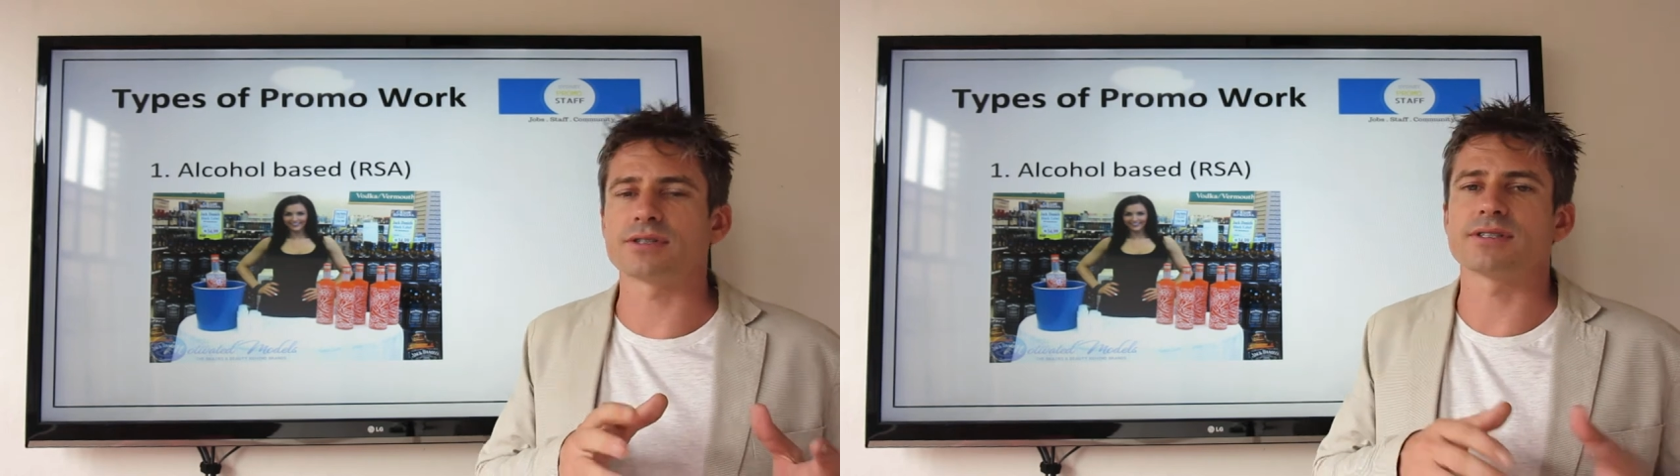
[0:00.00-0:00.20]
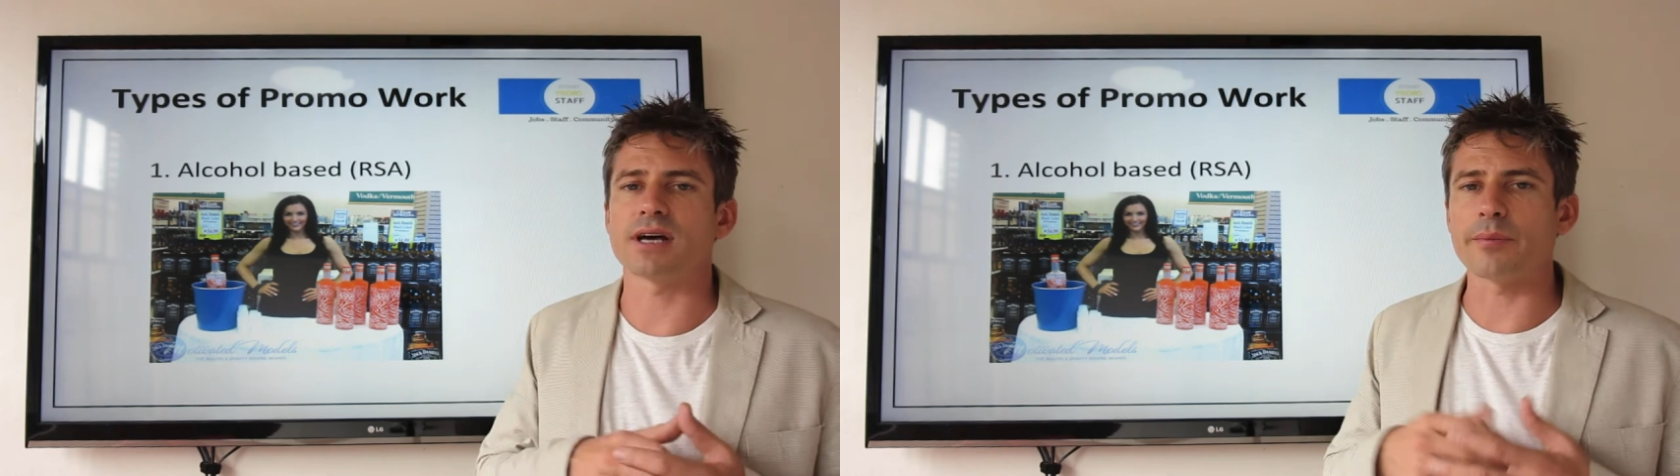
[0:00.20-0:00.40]

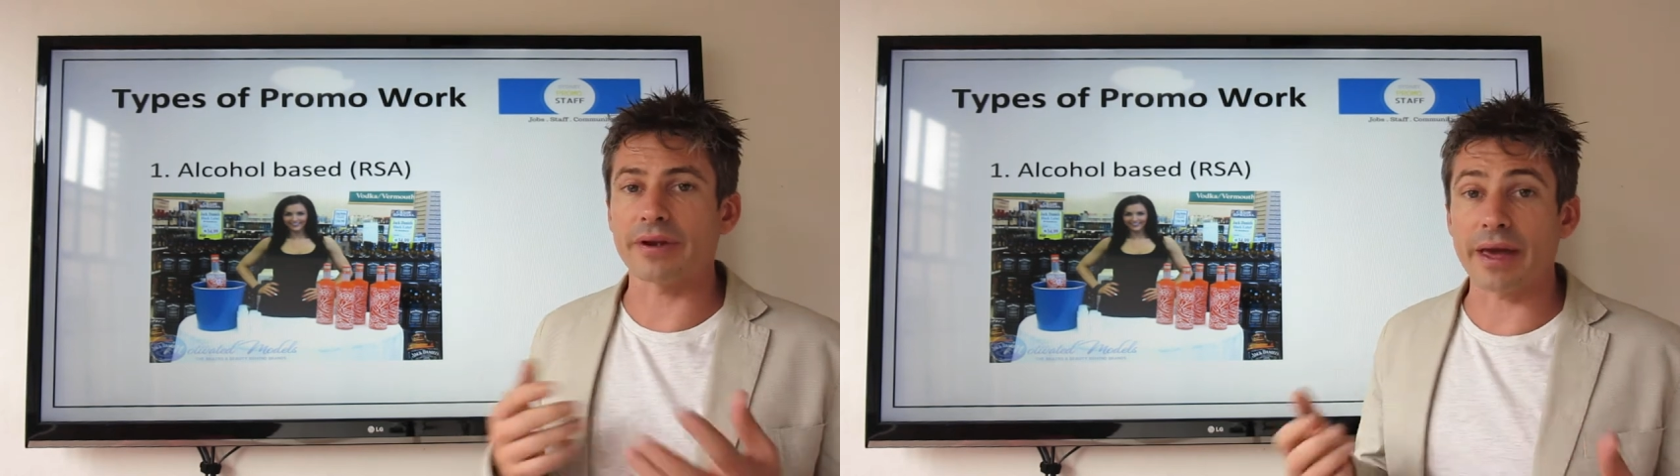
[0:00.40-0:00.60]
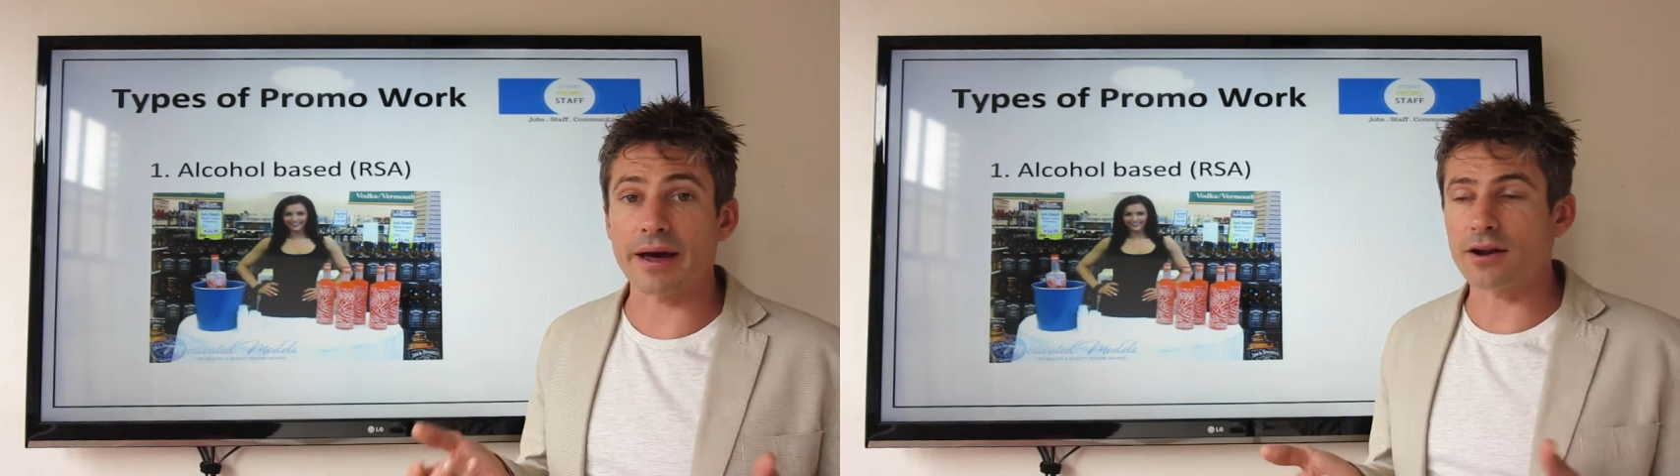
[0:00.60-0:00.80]
to
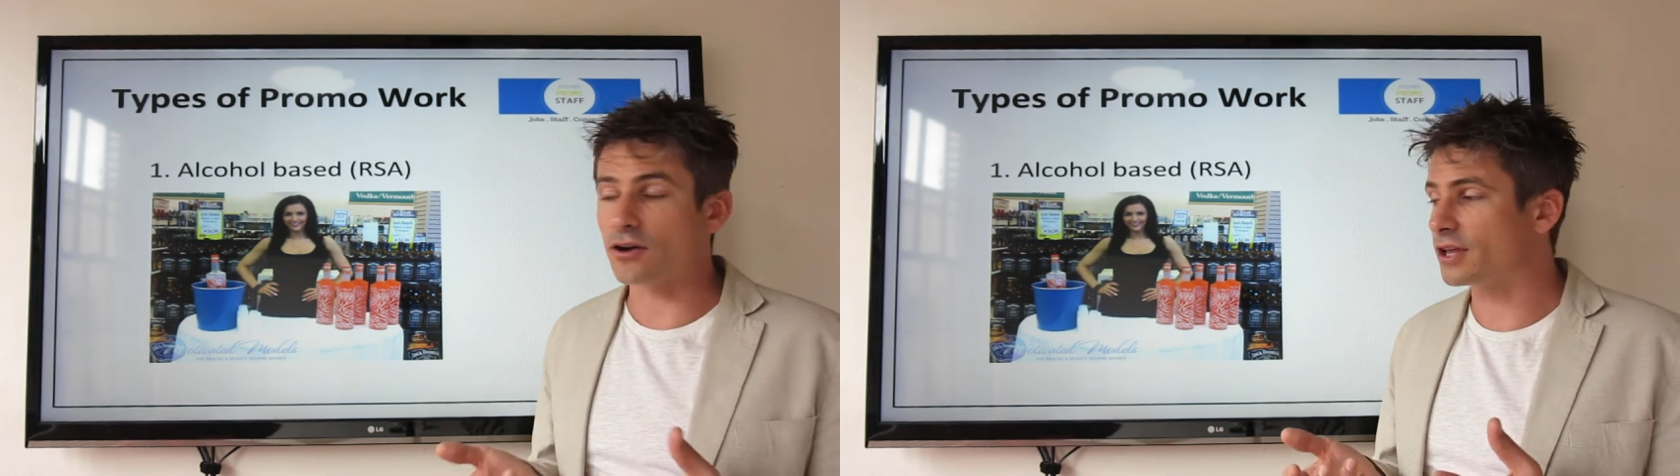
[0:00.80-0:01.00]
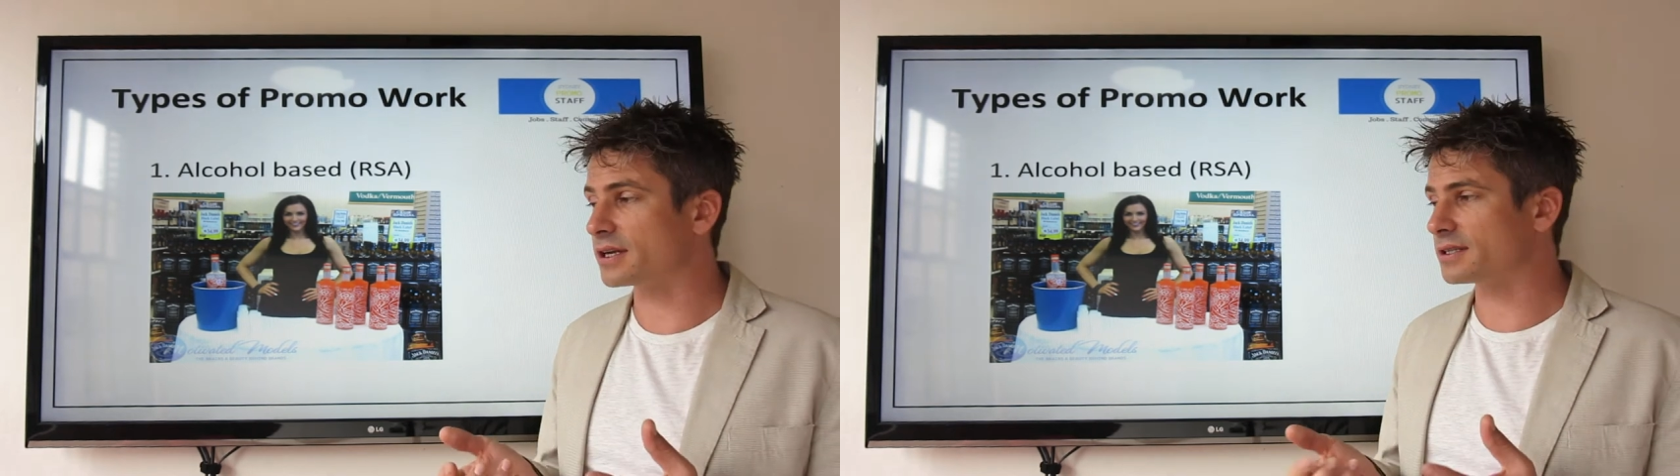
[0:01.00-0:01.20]
sample out
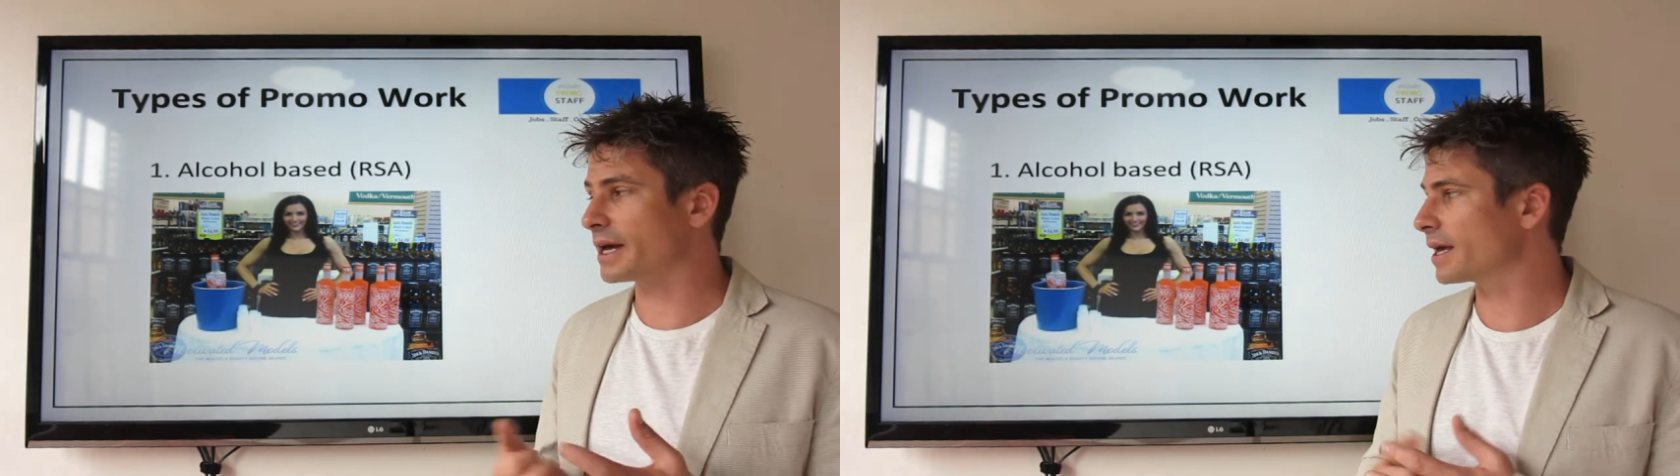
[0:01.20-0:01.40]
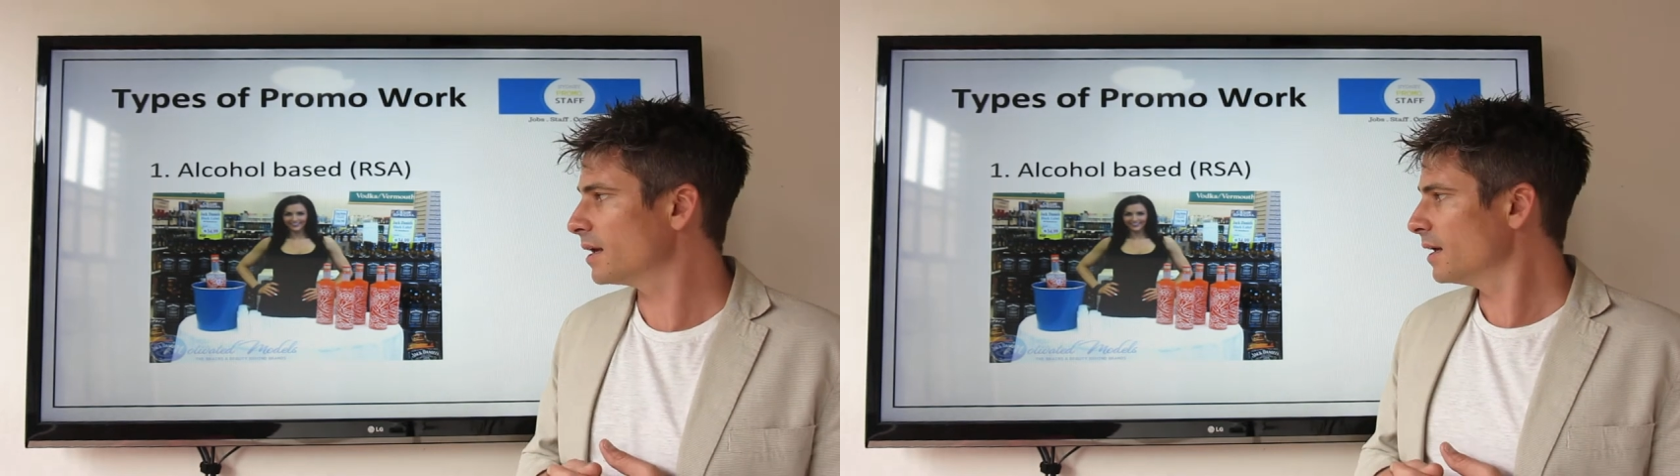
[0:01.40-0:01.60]
on that
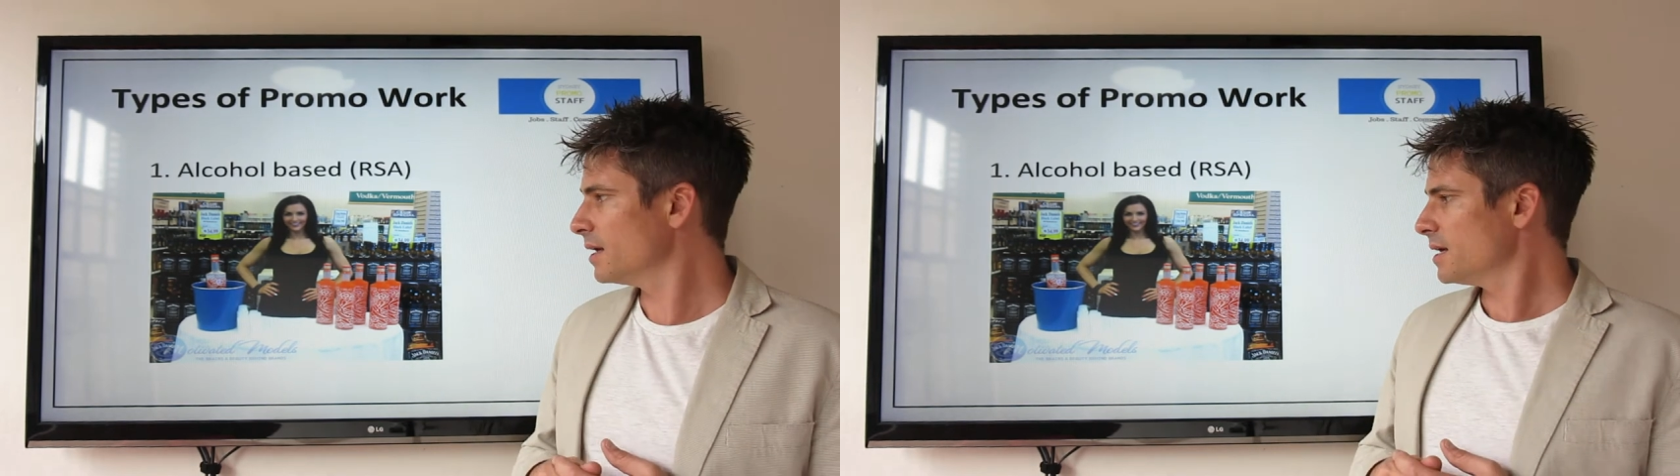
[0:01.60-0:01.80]
day.